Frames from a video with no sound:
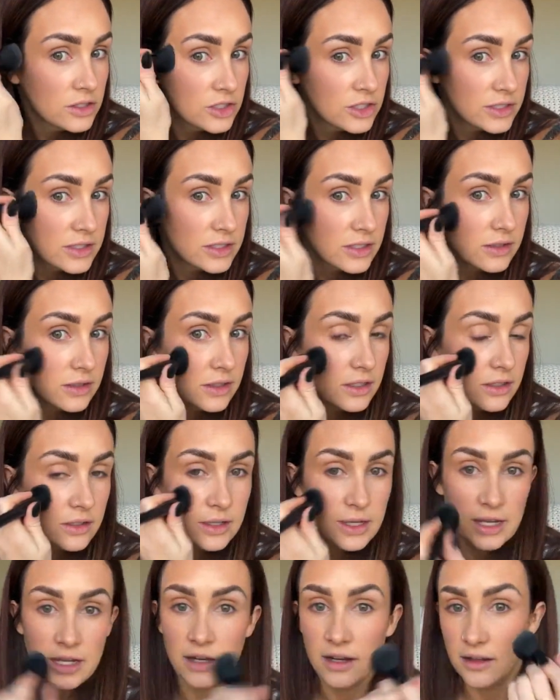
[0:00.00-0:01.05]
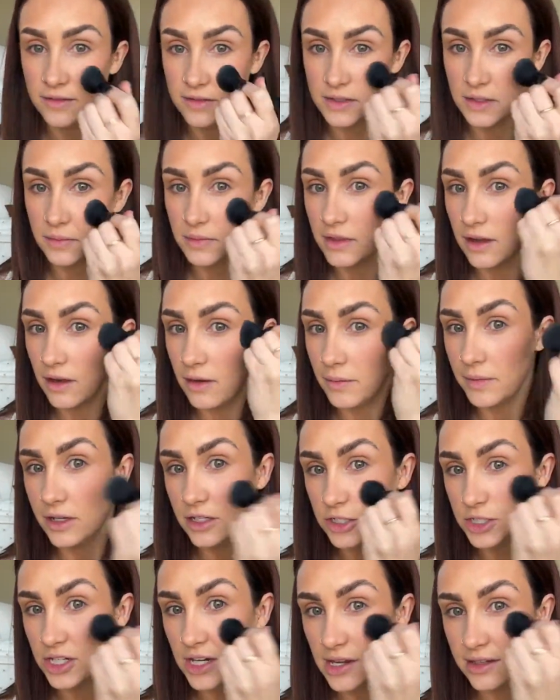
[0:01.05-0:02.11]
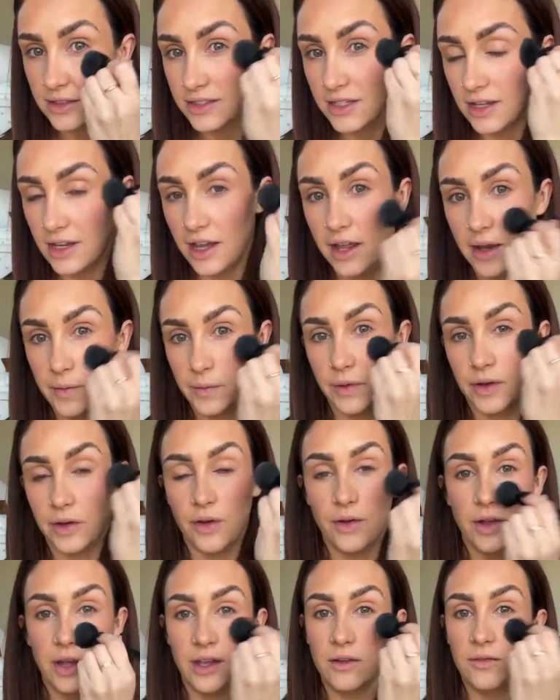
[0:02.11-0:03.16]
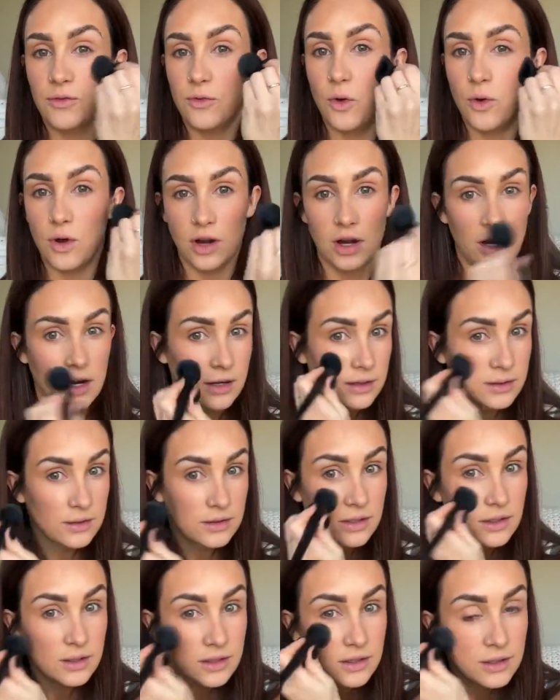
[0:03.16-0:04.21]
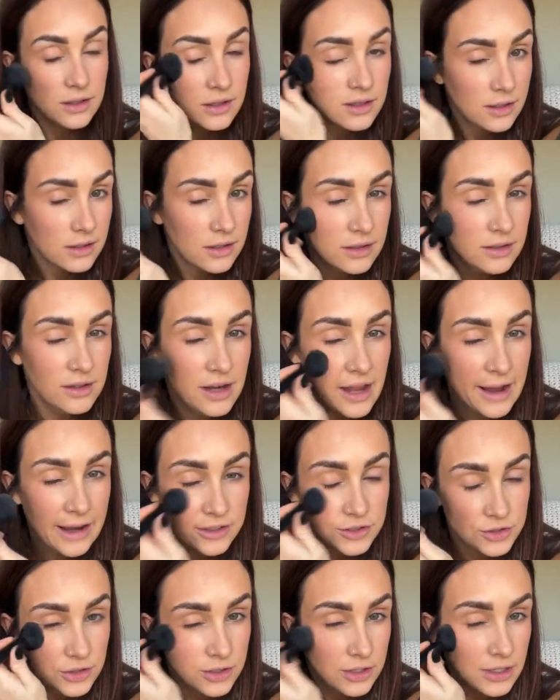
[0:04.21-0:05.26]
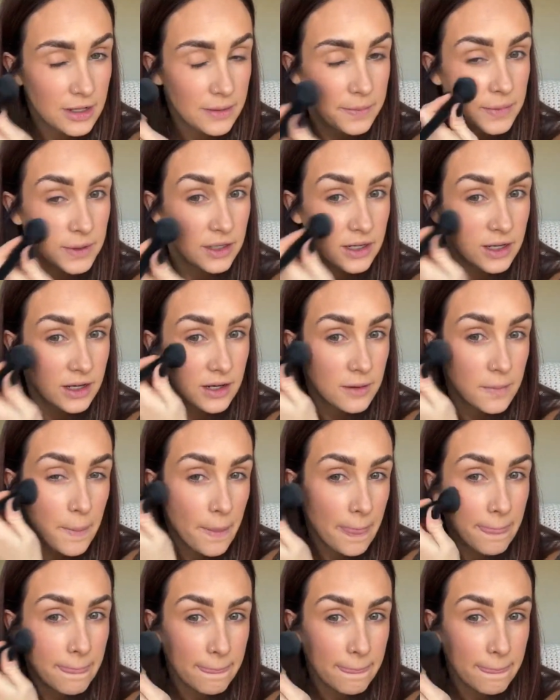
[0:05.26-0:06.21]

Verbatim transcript: just a little hint of something on my cheeks. Again, we're going for natural up in here.